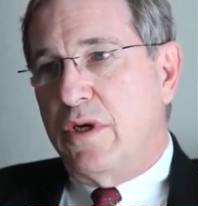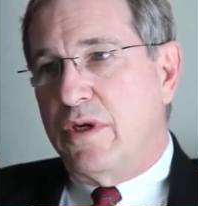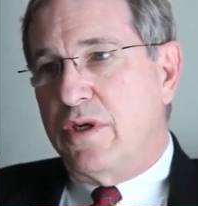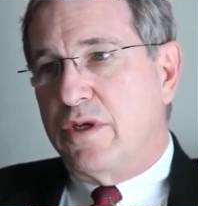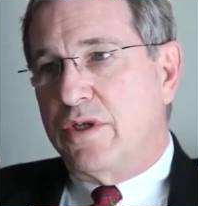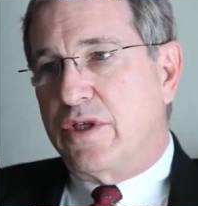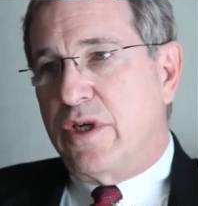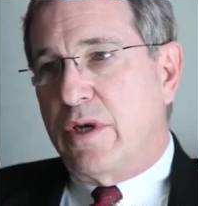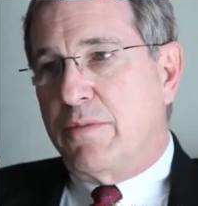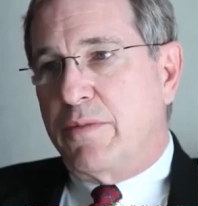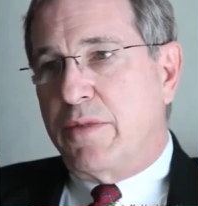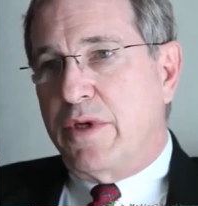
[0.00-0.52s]

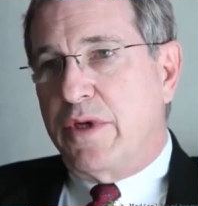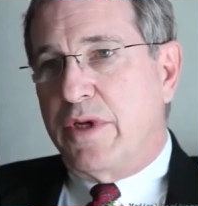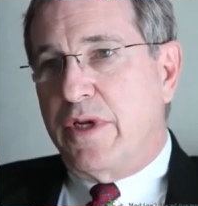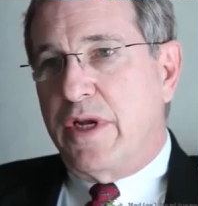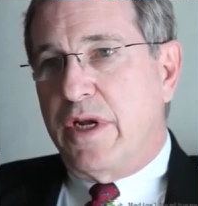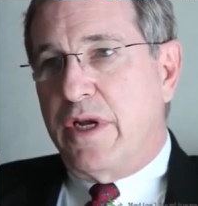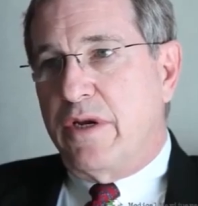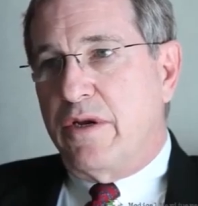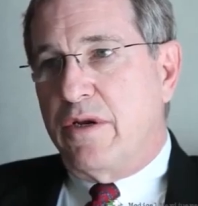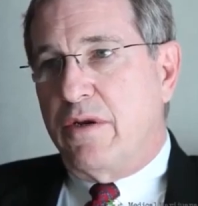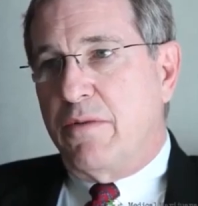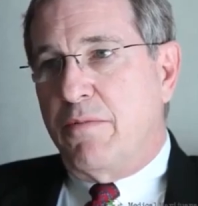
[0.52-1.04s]
something
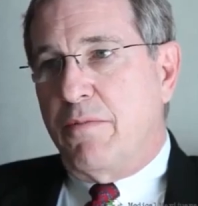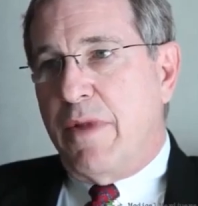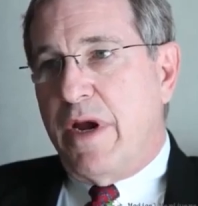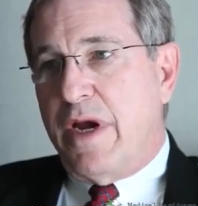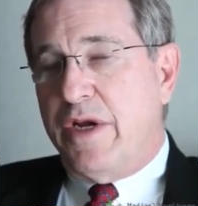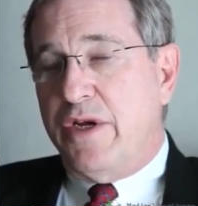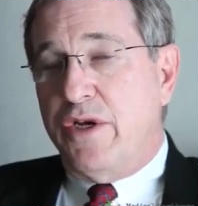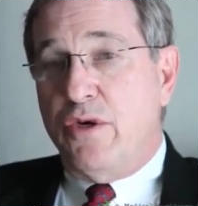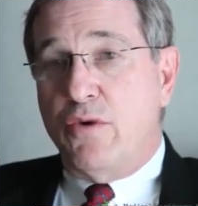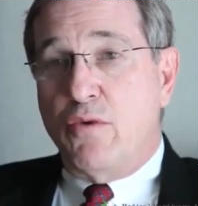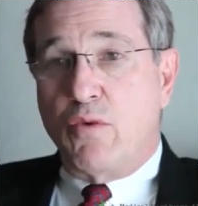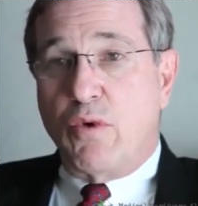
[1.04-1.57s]
that
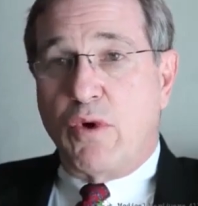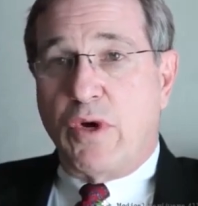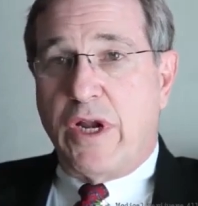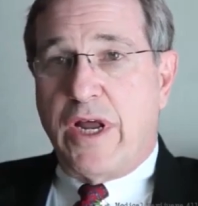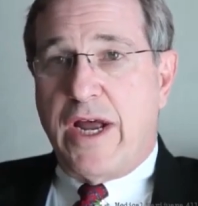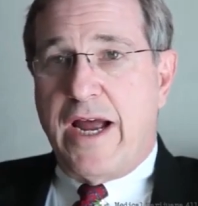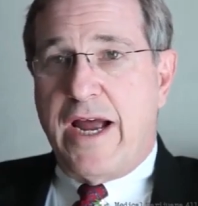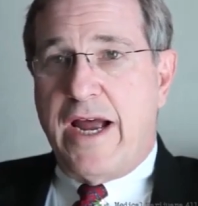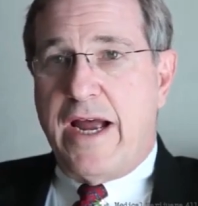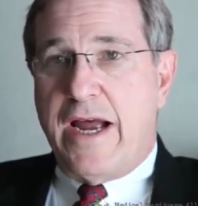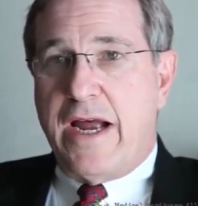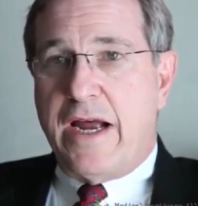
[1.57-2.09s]
made you
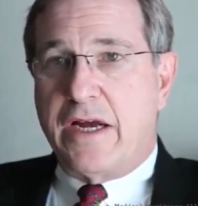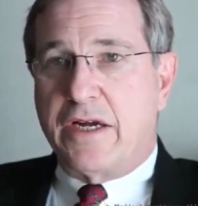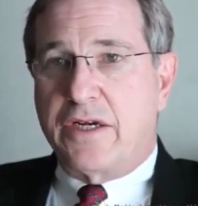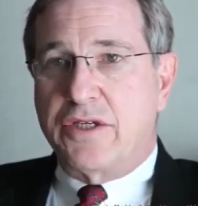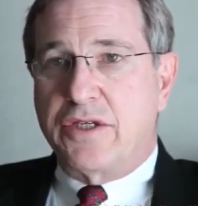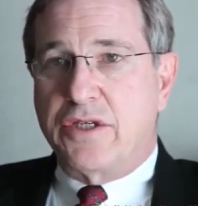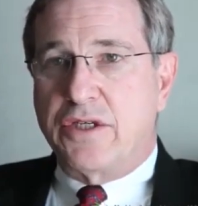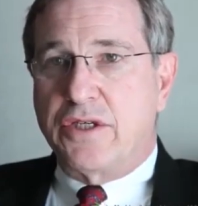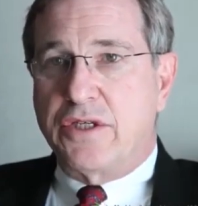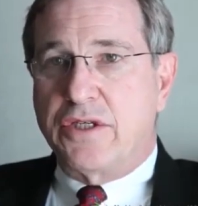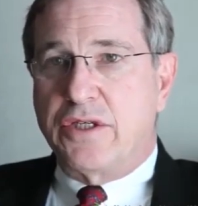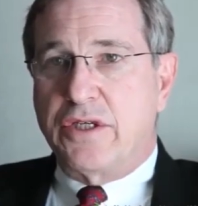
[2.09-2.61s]

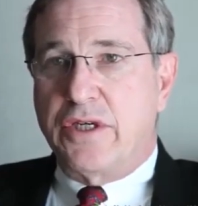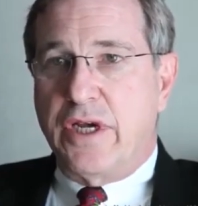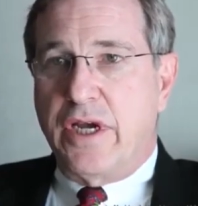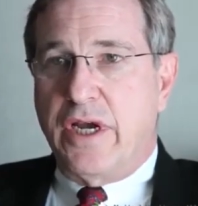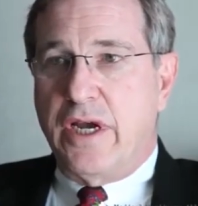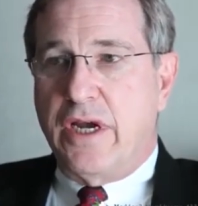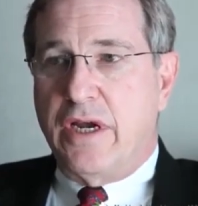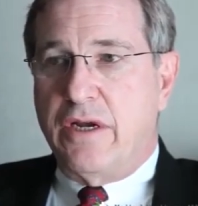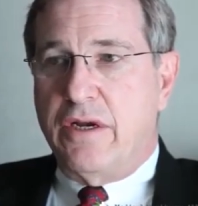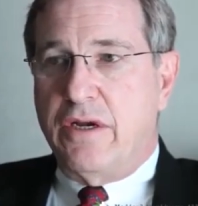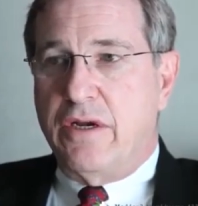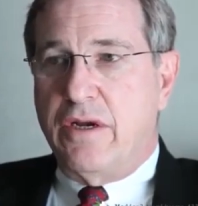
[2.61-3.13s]
relax
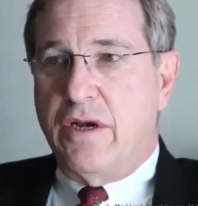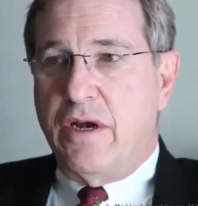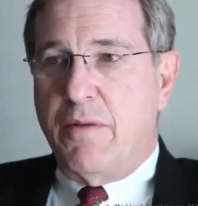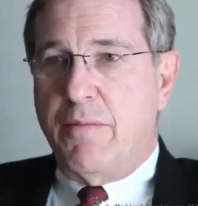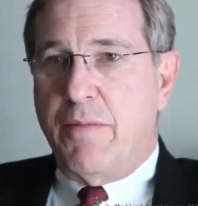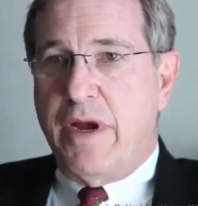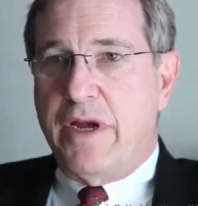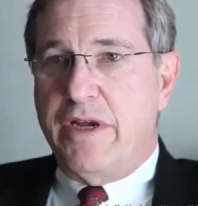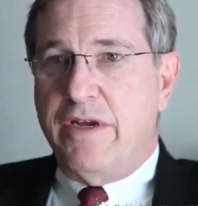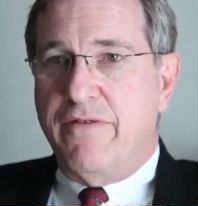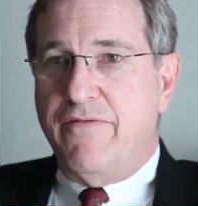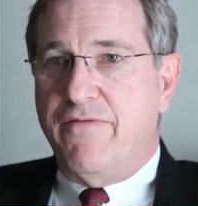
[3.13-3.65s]
and
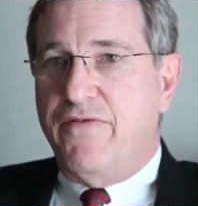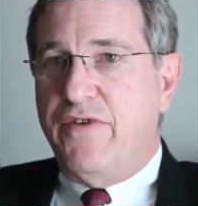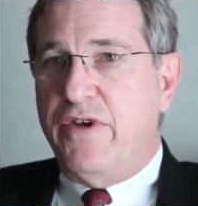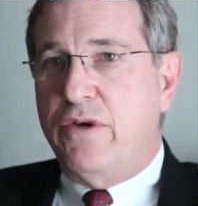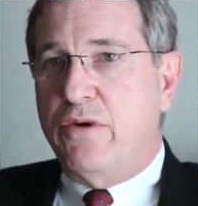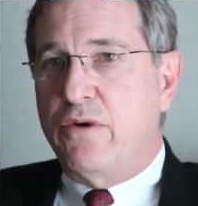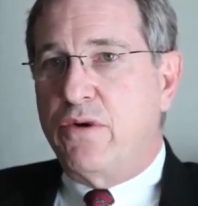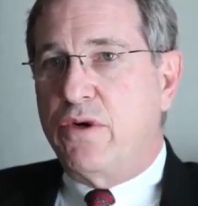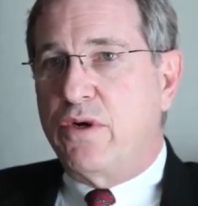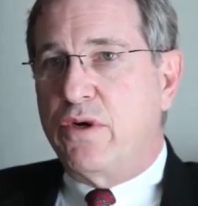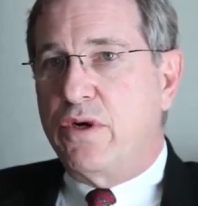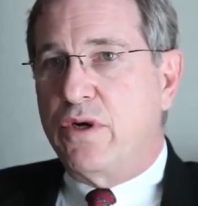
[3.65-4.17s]
made you
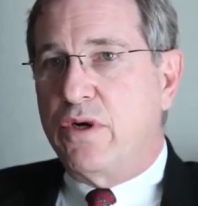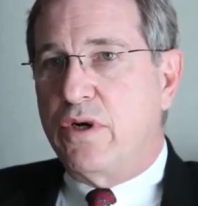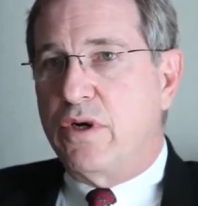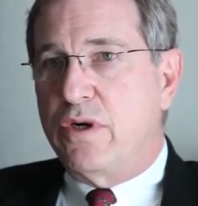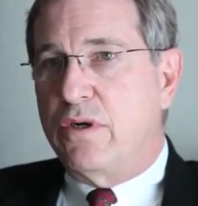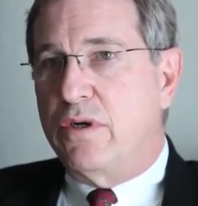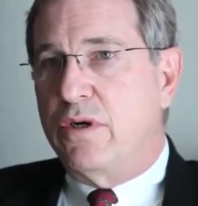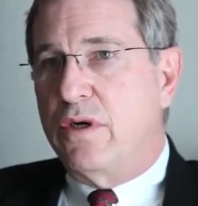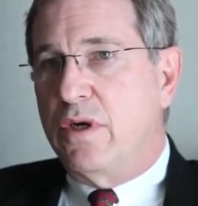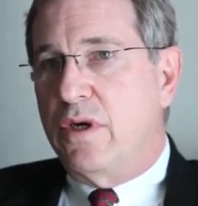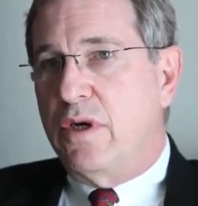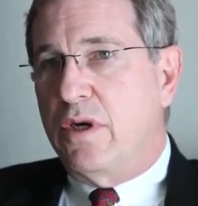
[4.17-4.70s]
feel good,
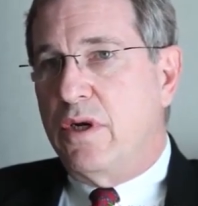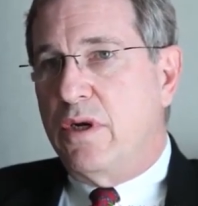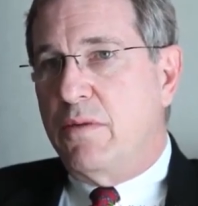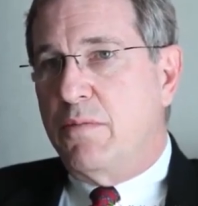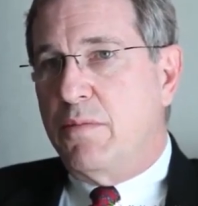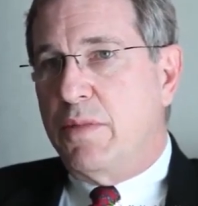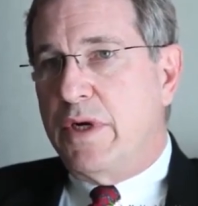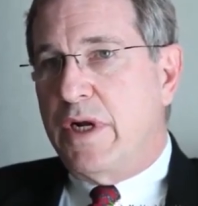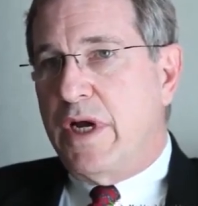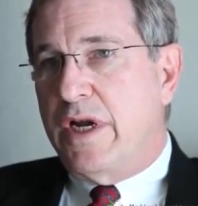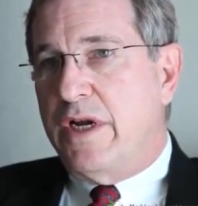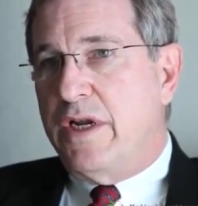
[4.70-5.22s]

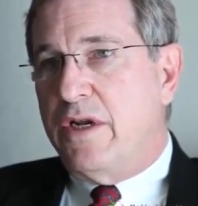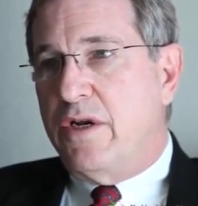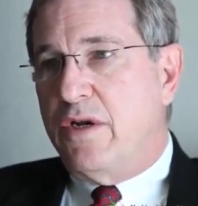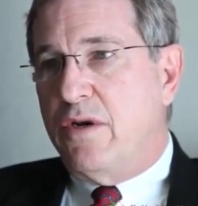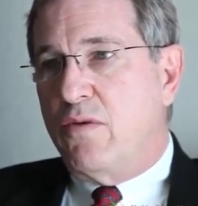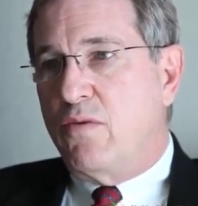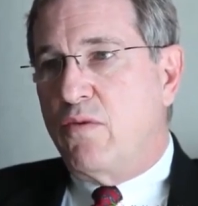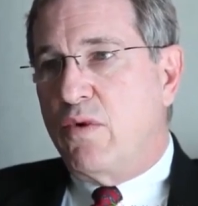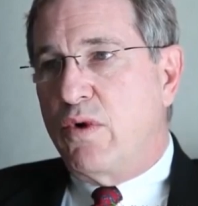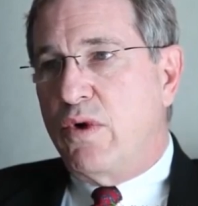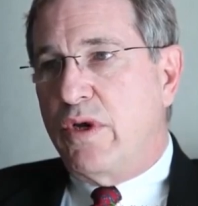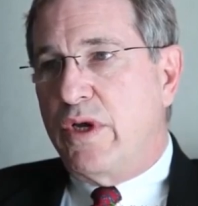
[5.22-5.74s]
but I
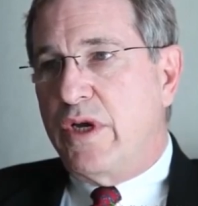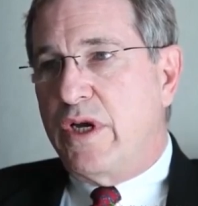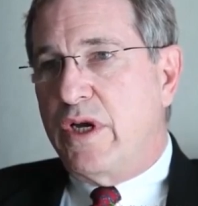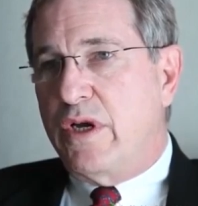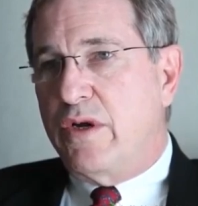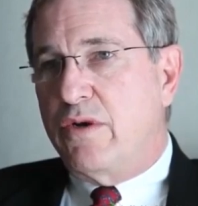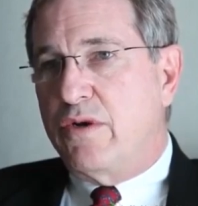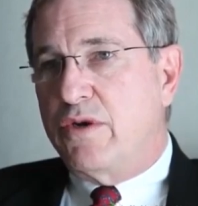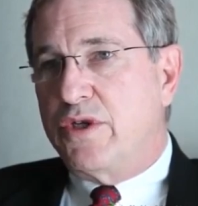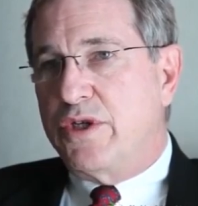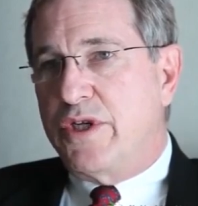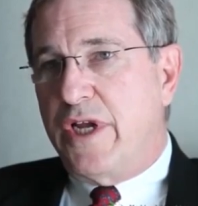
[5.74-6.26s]
didn't really
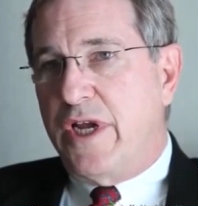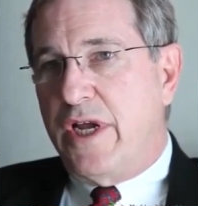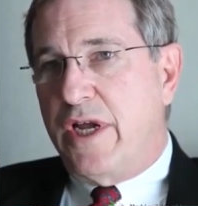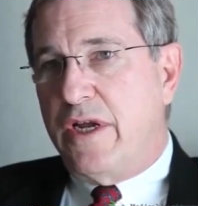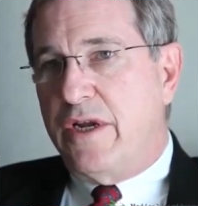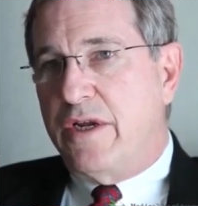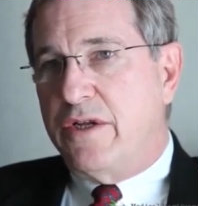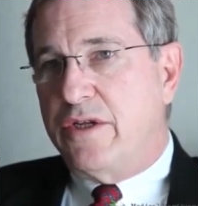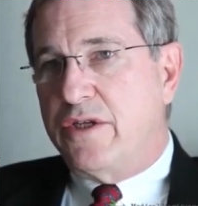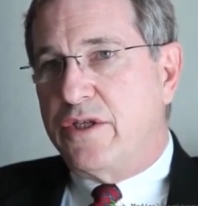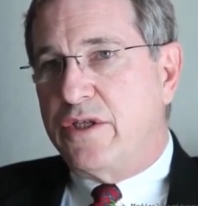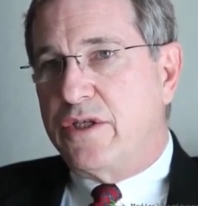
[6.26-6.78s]

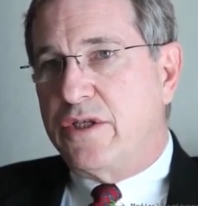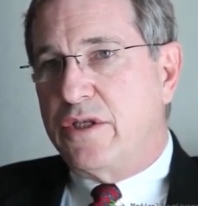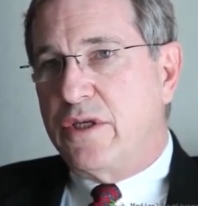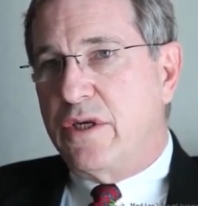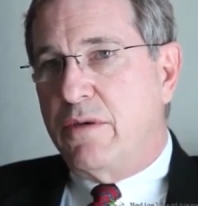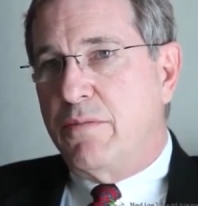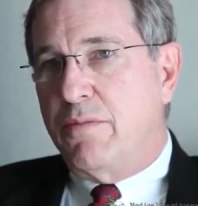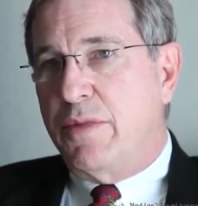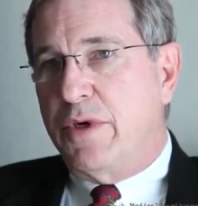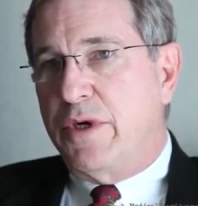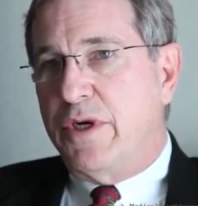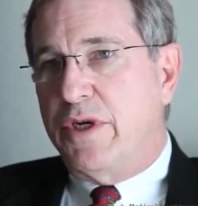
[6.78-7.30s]
understand its
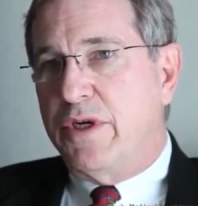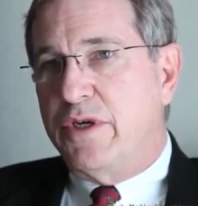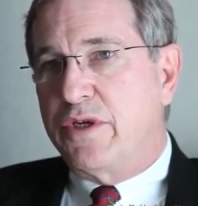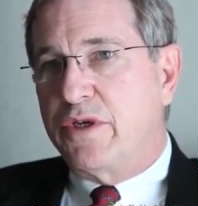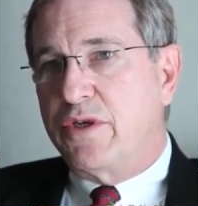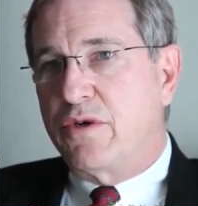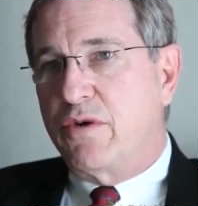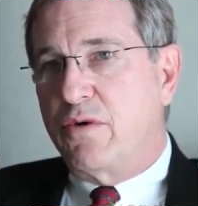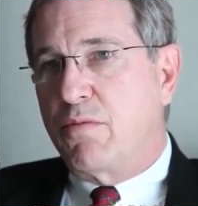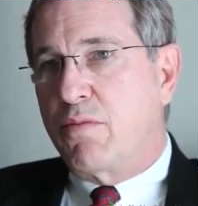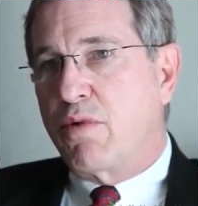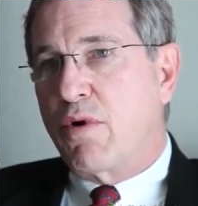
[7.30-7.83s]

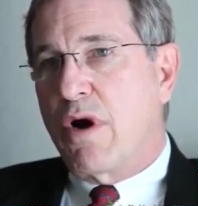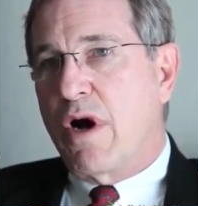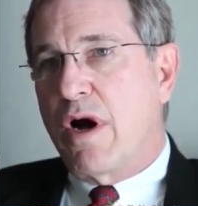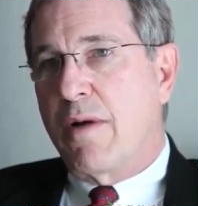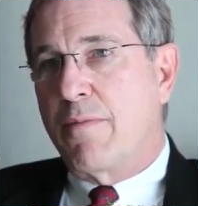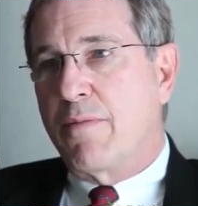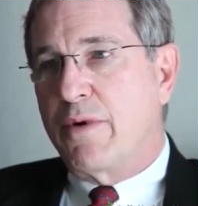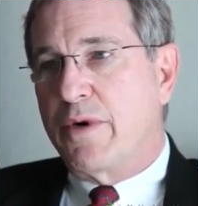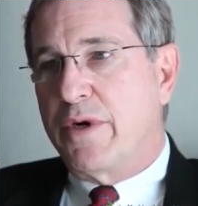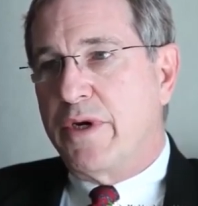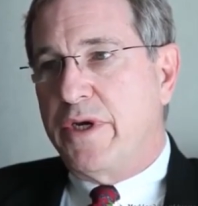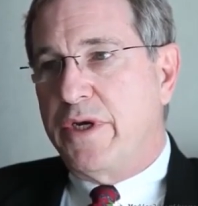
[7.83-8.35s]
medicinal
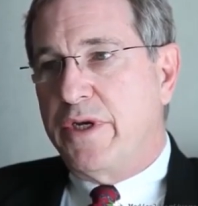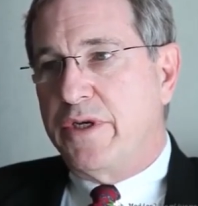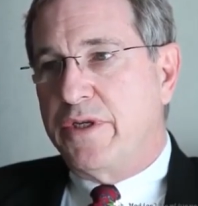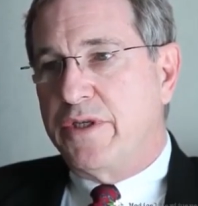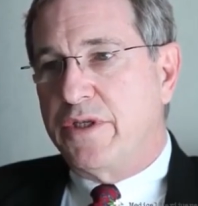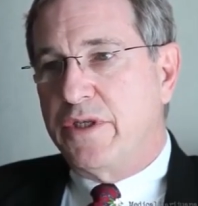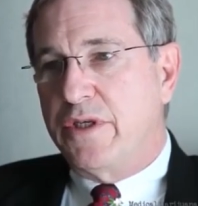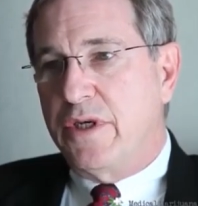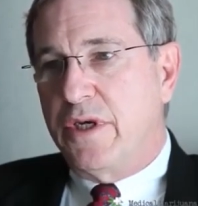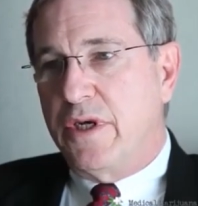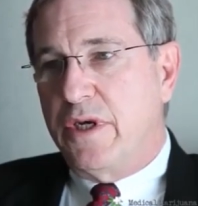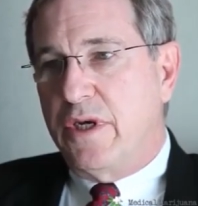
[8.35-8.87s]
properties